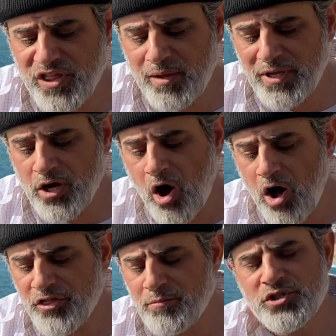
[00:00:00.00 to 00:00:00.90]
them and
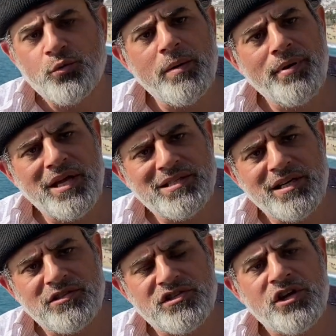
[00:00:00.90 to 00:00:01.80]
call them to
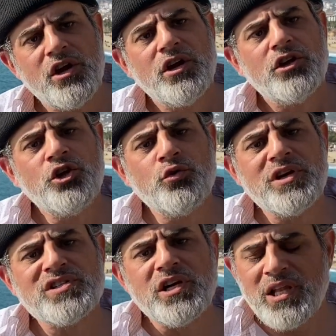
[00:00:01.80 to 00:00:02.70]
repentance,
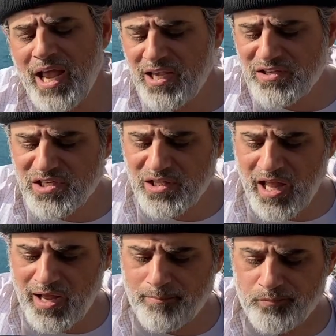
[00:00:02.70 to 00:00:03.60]
Yunus alayhi
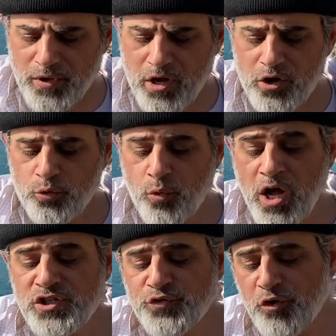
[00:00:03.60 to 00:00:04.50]
salam
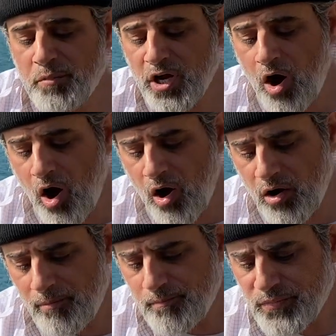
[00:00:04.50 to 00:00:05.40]
runs from the
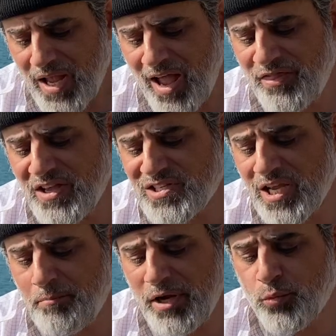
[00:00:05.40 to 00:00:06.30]
call, and this
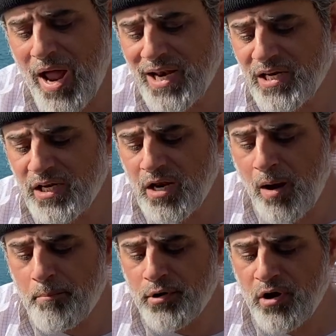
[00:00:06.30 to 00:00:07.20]
can be read in a
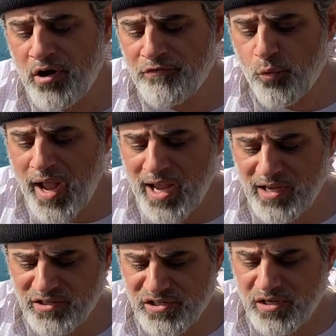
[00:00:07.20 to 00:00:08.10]
number of
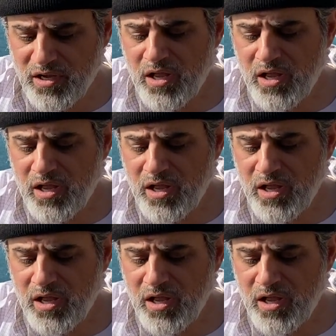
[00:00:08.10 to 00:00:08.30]
ways.